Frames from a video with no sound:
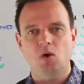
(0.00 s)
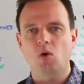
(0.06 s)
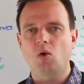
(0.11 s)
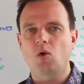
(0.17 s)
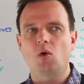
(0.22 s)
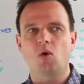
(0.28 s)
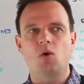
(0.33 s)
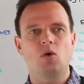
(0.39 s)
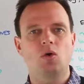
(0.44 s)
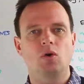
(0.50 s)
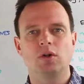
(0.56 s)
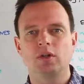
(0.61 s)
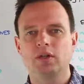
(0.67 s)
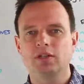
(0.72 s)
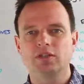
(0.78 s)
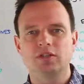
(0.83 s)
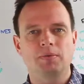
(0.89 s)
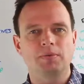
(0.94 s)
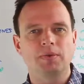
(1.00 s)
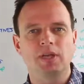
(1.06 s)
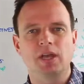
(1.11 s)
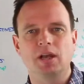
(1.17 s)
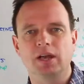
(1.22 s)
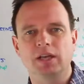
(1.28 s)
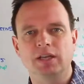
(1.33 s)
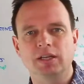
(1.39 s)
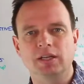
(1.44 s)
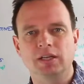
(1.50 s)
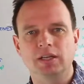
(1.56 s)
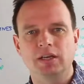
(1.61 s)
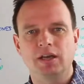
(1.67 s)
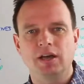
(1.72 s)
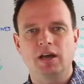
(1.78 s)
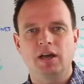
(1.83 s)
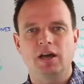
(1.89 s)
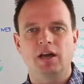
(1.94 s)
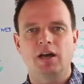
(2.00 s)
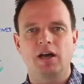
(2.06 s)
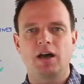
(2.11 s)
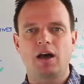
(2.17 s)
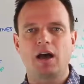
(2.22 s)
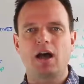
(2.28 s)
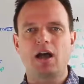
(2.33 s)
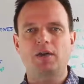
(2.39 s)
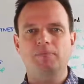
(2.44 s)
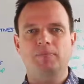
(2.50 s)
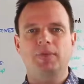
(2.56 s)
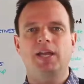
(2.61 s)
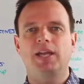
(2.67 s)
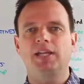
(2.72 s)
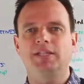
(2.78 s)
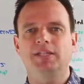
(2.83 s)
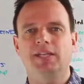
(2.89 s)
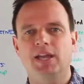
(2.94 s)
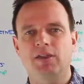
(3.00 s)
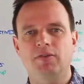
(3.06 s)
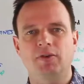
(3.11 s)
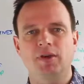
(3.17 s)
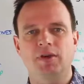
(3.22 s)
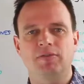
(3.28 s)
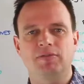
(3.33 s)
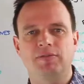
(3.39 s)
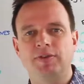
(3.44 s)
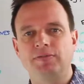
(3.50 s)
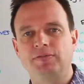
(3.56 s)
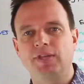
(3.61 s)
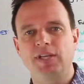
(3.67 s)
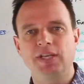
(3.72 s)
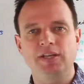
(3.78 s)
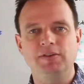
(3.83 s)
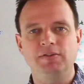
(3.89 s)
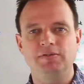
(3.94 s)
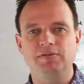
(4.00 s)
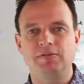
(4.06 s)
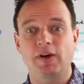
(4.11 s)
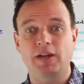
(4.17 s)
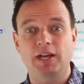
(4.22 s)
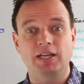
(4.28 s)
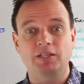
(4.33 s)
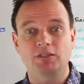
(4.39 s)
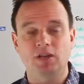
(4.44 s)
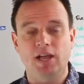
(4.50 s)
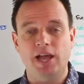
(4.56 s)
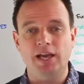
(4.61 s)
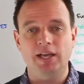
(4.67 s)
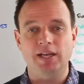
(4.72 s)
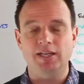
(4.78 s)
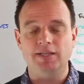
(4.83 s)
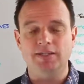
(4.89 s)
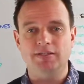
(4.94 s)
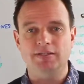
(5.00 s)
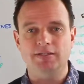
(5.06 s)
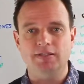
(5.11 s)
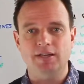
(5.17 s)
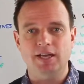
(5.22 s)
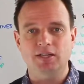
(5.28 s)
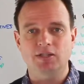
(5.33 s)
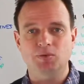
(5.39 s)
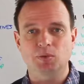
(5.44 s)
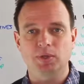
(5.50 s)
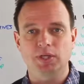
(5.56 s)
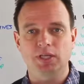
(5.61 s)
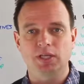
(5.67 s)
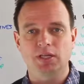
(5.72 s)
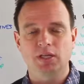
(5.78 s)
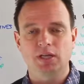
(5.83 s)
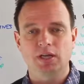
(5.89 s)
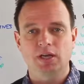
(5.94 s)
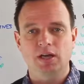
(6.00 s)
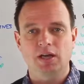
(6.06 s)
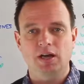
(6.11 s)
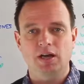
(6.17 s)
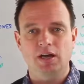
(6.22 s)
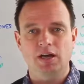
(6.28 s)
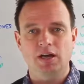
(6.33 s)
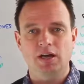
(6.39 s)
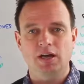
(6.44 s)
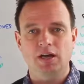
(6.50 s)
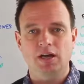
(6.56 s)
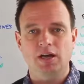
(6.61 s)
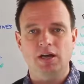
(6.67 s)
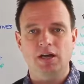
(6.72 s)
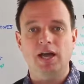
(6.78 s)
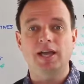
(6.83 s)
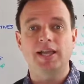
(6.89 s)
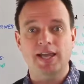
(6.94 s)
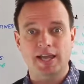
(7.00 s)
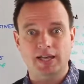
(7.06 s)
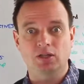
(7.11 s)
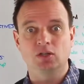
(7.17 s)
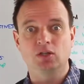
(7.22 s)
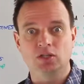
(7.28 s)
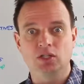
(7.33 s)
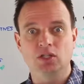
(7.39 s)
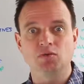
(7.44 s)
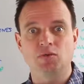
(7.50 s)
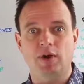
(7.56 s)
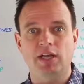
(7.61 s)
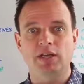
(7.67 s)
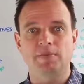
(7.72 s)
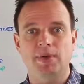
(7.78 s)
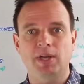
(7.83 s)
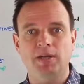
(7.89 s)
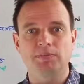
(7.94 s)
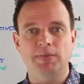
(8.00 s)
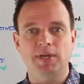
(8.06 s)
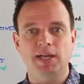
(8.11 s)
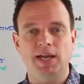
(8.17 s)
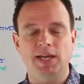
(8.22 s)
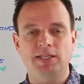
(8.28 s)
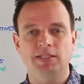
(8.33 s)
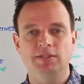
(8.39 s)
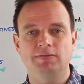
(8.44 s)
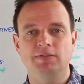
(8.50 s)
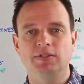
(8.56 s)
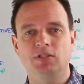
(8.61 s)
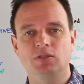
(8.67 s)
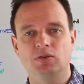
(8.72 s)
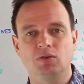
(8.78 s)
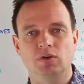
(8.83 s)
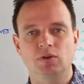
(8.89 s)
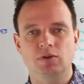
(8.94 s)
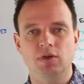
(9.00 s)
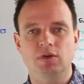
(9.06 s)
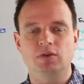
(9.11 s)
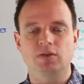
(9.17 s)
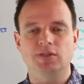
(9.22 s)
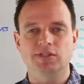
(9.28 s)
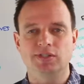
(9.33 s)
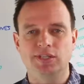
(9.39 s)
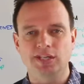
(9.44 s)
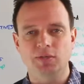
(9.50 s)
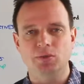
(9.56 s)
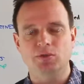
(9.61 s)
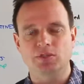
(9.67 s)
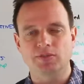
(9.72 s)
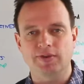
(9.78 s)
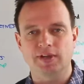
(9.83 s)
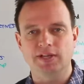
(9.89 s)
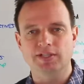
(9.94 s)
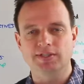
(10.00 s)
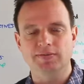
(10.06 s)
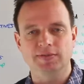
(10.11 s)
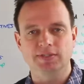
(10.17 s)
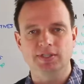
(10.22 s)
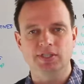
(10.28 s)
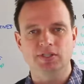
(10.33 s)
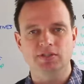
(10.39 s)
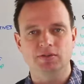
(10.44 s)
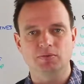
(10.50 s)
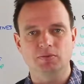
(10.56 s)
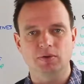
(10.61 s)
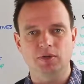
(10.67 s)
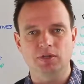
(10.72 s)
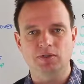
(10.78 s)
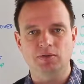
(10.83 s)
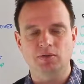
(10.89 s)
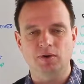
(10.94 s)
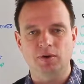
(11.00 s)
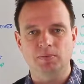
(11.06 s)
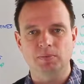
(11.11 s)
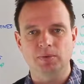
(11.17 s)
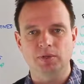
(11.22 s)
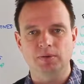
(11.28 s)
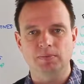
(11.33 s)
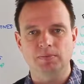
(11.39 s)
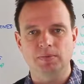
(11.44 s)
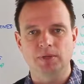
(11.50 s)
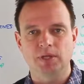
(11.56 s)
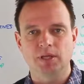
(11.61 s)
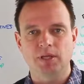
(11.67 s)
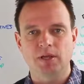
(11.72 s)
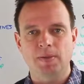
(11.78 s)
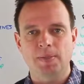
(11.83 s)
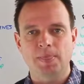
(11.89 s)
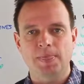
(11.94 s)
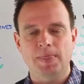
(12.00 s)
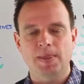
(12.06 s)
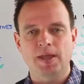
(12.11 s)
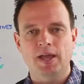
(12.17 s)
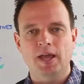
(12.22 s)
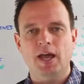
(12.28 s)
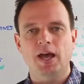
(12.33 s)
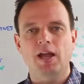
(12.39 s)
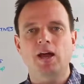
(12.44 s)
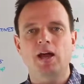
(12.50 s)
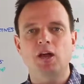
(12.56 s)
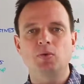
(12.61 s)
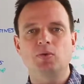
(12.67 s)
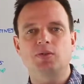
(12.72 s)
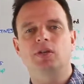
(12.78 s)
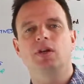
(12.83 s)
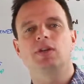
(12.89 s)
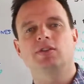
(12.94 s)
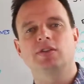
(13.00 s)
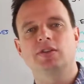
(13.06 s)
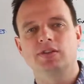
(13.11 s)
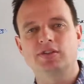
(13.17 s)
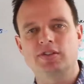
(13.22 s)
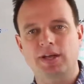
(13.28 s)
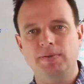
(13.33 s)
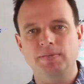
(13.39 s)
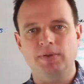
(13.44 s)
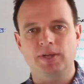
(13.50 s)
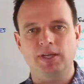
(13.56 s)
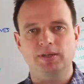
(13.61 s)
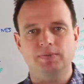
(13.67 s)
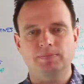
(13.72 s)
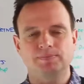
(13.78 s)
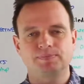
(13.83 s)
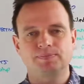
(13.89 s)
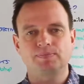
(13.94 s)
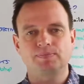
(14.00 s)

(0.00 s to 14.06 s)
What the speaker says: Or something like, I'm getting together 50 financial analysts next week. Again, could you recommend me an activity or a sequence of activities to run with them? And I always answer the same thing.